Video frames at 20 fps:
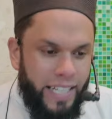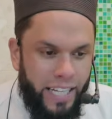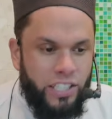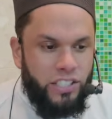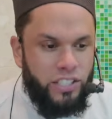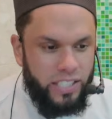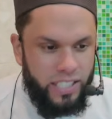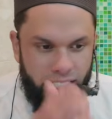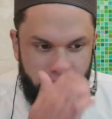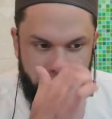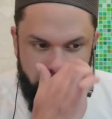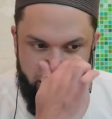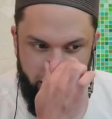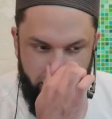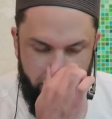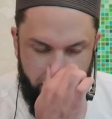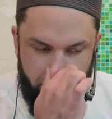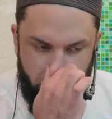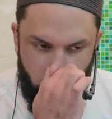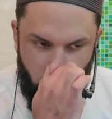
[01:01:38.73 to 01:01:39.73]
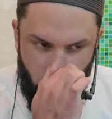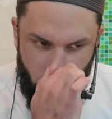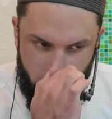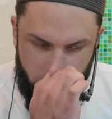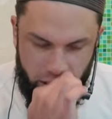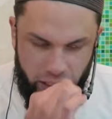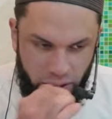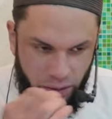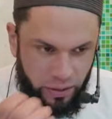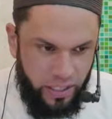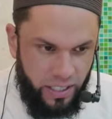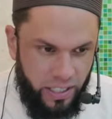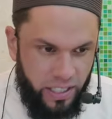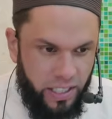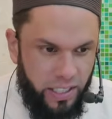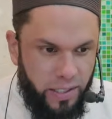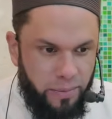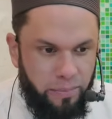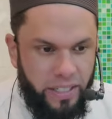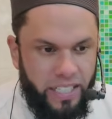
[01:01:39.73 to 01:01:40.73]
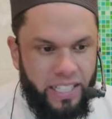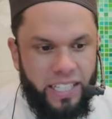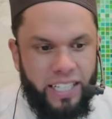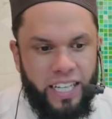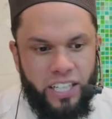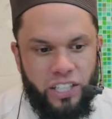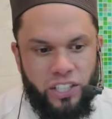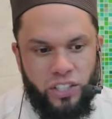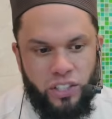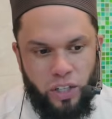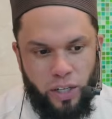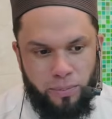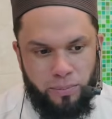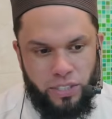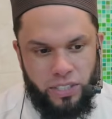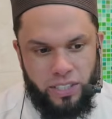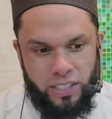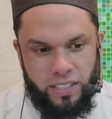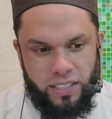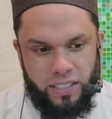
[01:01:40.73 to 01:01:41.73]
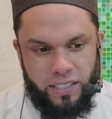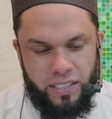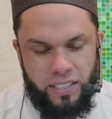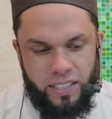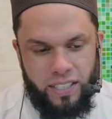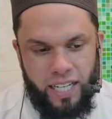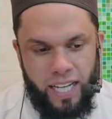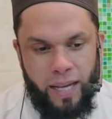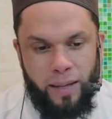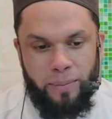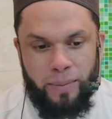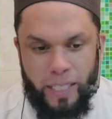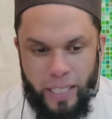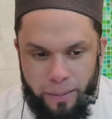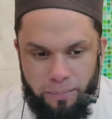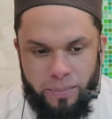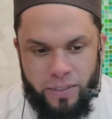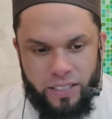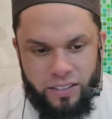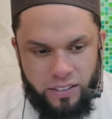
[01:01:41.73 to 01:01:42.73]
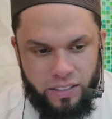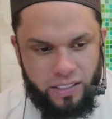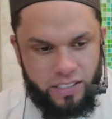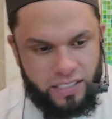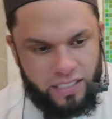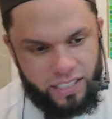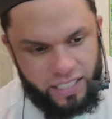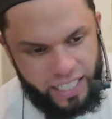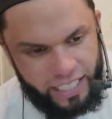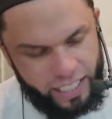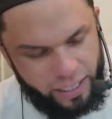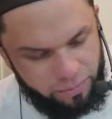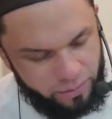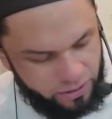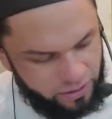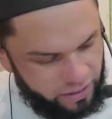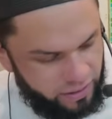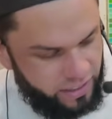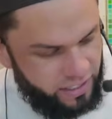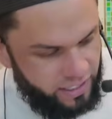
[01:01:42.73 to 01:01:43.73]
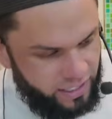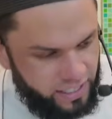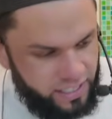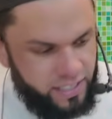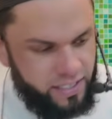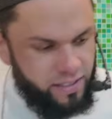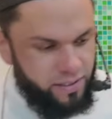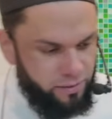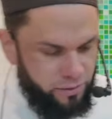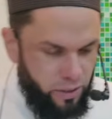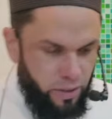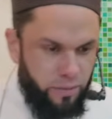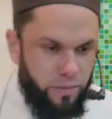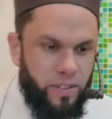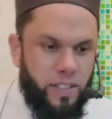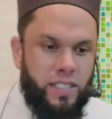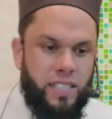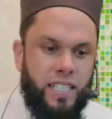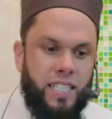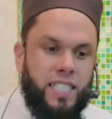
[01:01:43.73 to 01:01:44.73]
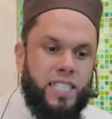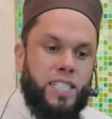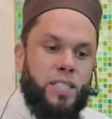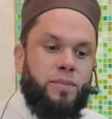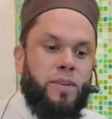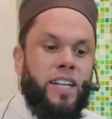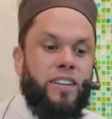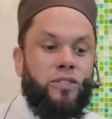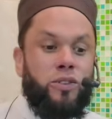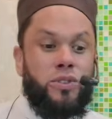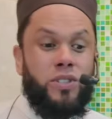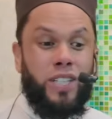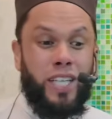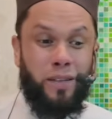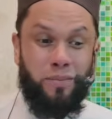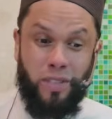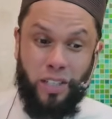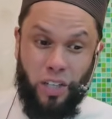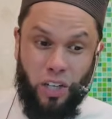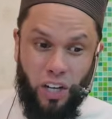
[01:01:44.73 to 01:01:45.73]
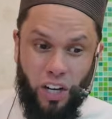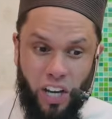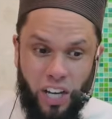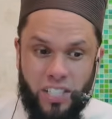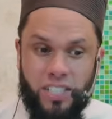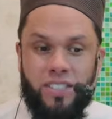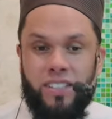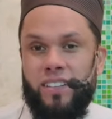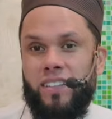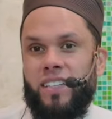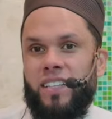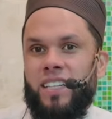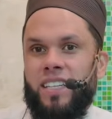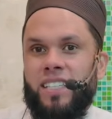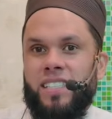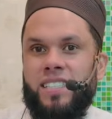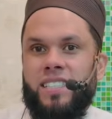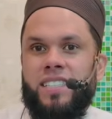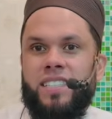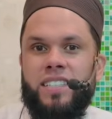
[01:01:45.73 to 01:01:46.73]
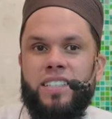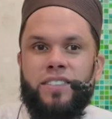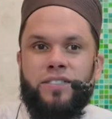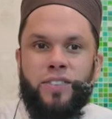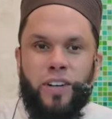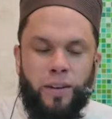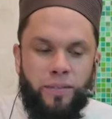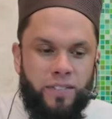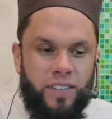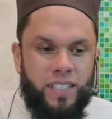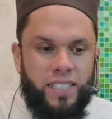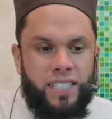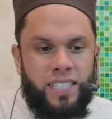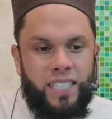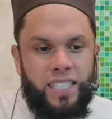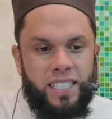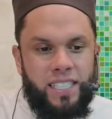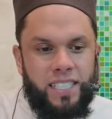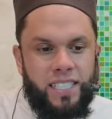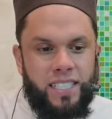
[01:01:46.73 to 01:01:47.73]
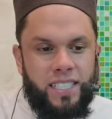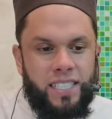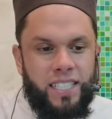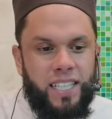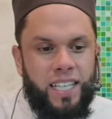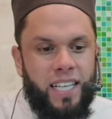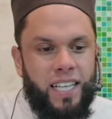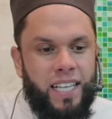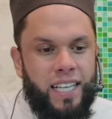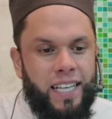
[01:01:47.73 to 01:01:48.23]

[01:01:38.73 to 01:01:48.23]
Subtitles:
Naturally, there is also the medication option. I kept it on the list for obvious reasons, but I've also kept it last on the list for obvious reasons.